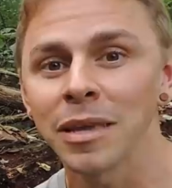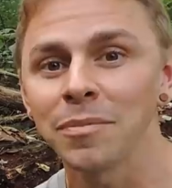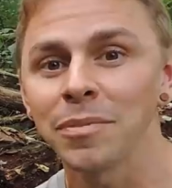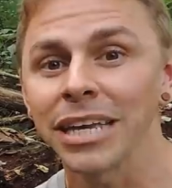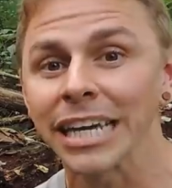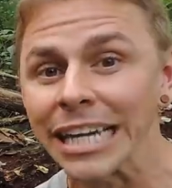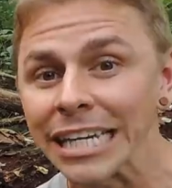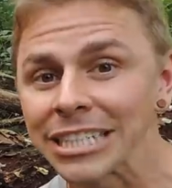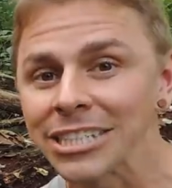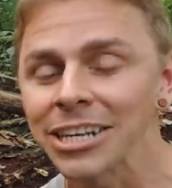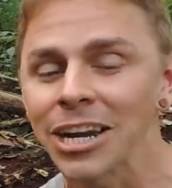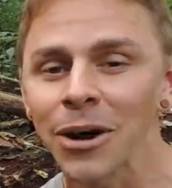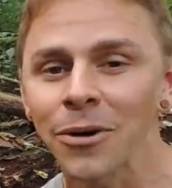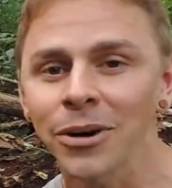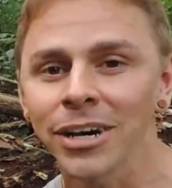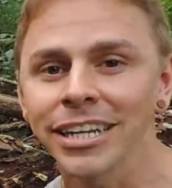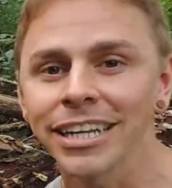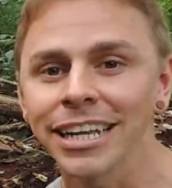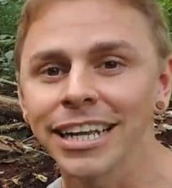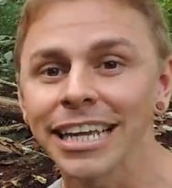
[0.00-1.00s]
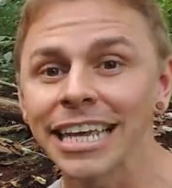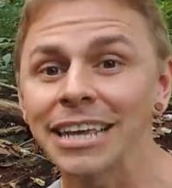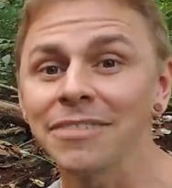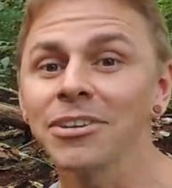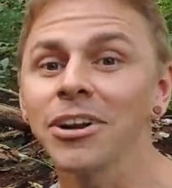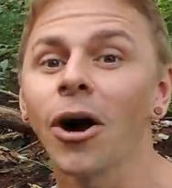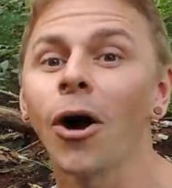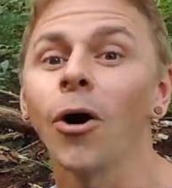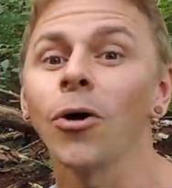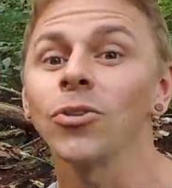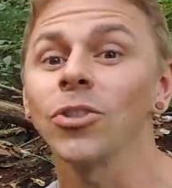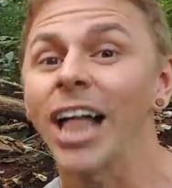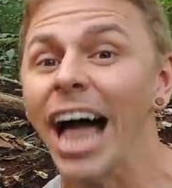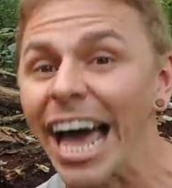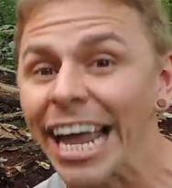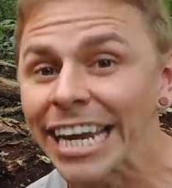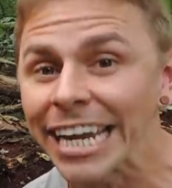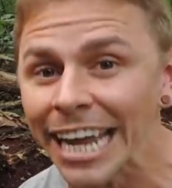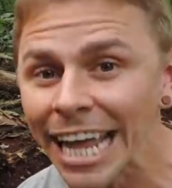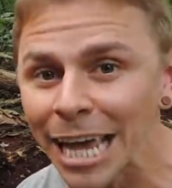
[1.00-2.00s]
me, because you know what? Even all
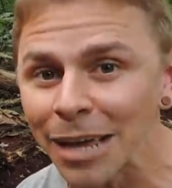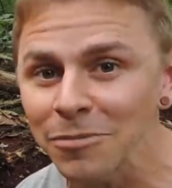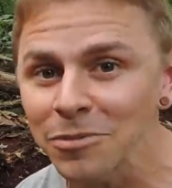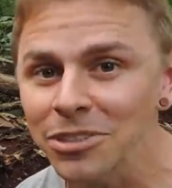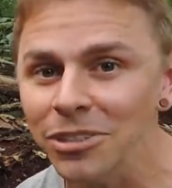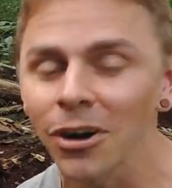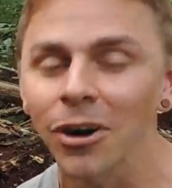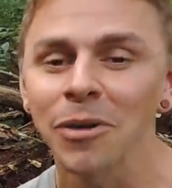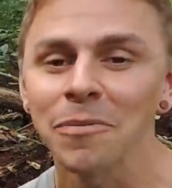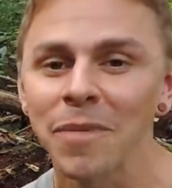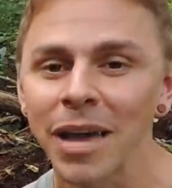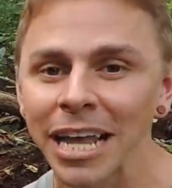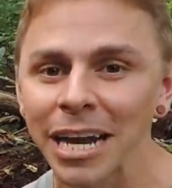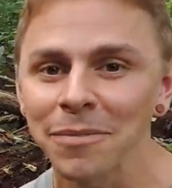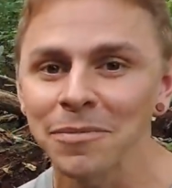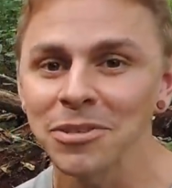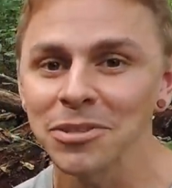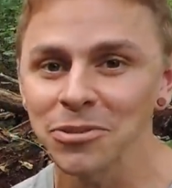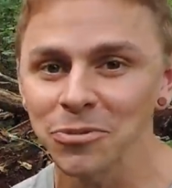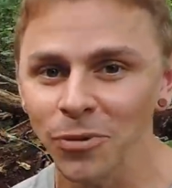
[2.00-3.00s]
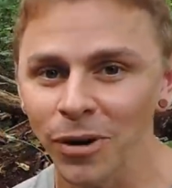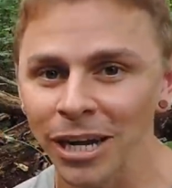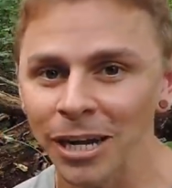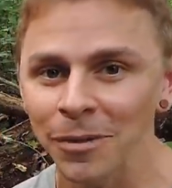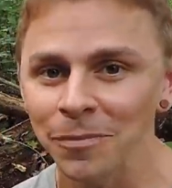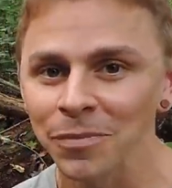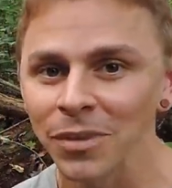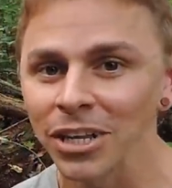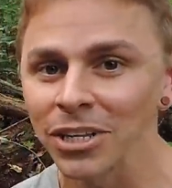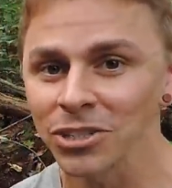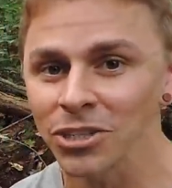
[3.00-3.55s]
Latin names are made up as well.